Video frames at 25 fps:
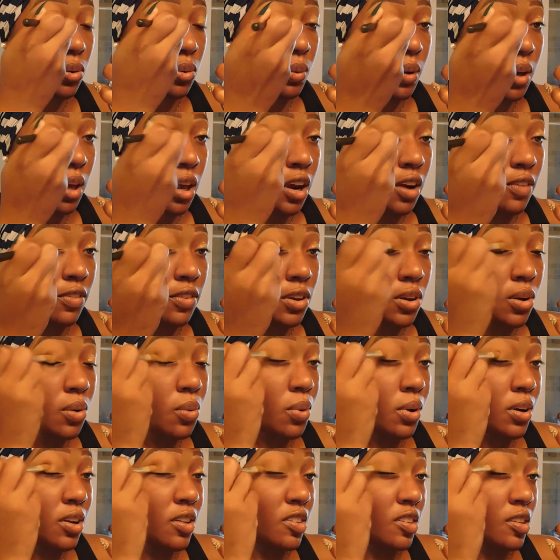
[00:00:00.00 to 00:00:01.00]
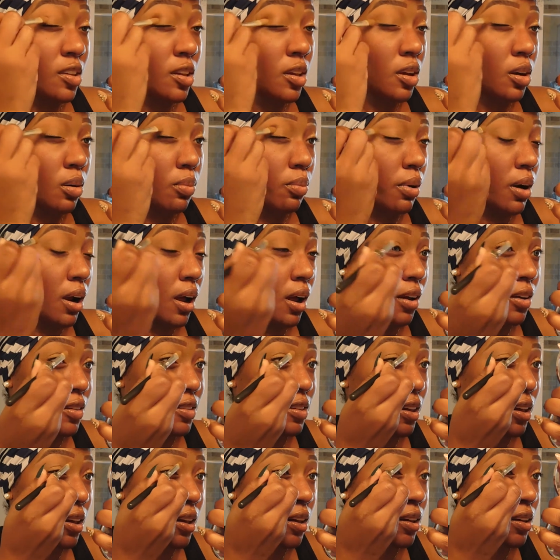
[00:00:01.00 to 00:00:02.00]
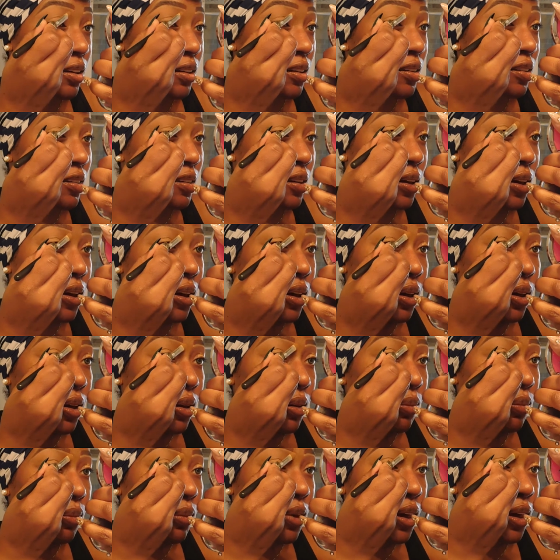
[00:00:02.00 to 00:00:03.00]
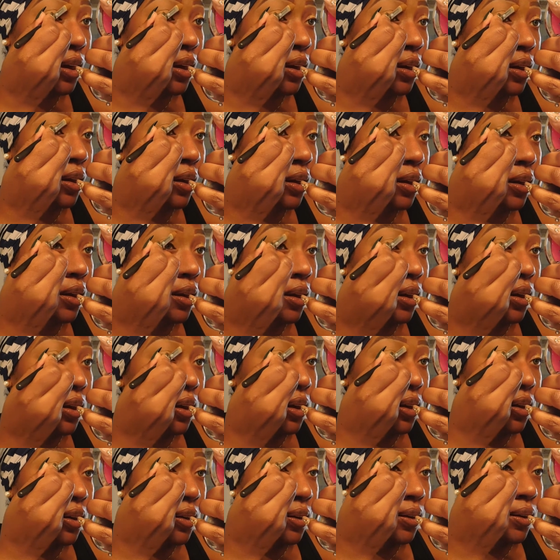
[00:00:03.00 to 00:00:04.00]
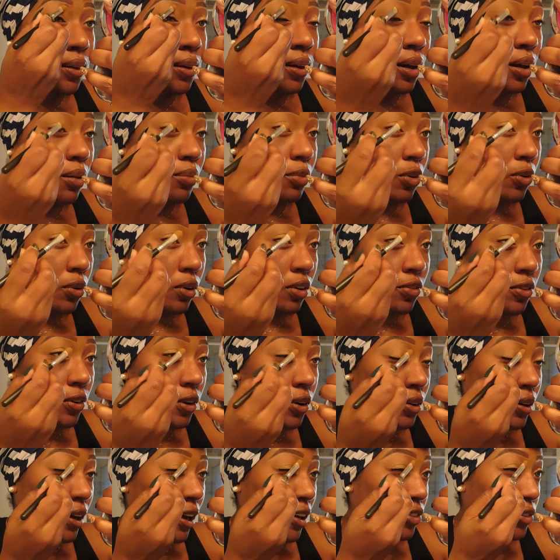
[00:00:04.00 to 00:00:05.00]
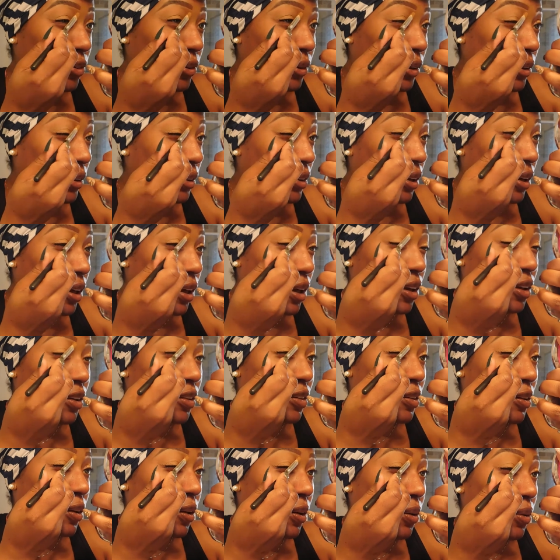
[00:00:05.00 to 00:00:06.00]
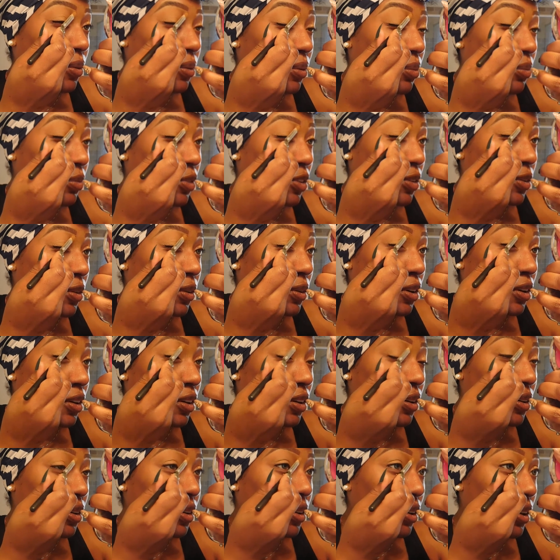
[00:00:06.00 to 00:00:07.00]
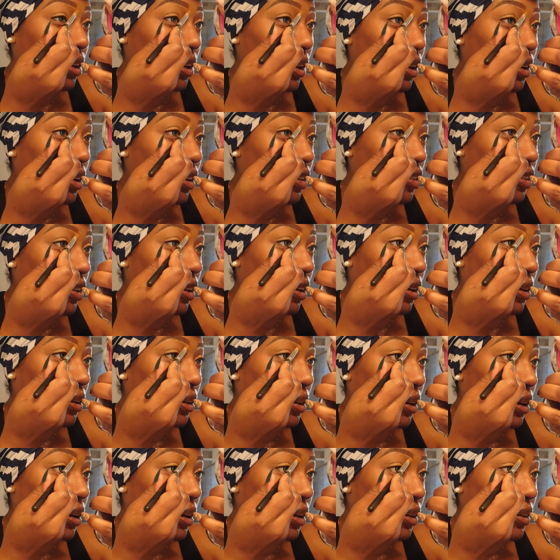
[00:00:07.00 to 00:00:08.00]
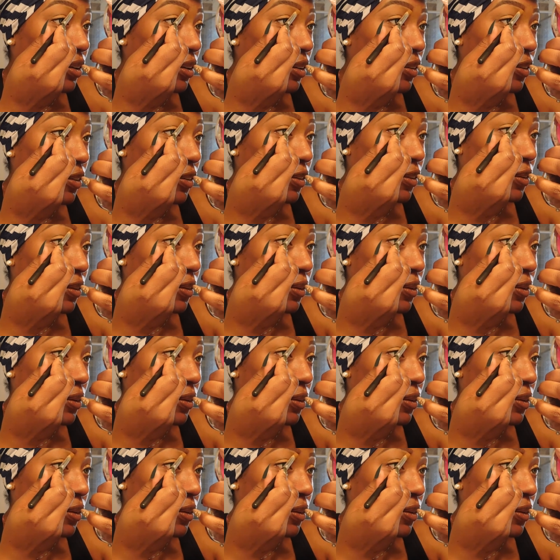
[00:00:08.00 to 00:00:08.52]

Whatever you want to see your brows as. Me, I'm going for a natural look today. So I'm just going to kind of tight line this.